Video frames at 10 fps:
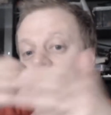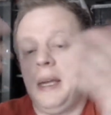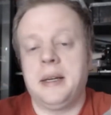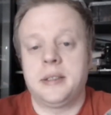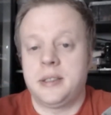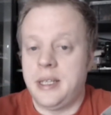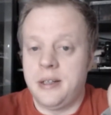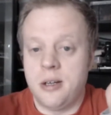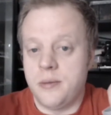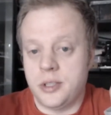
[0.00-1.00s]
It could
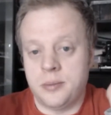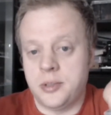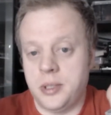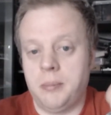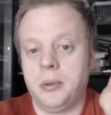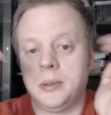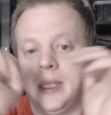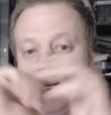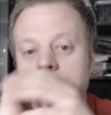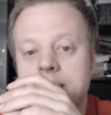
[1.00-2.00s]
send over some simple
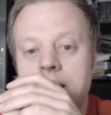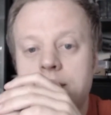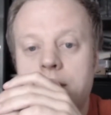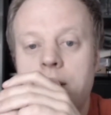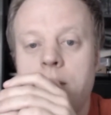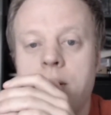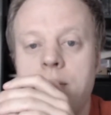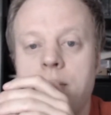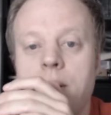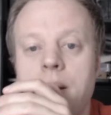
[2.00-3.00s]
data via
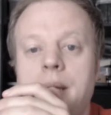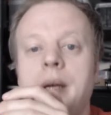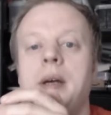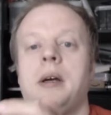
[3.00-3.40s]
Wi-Fi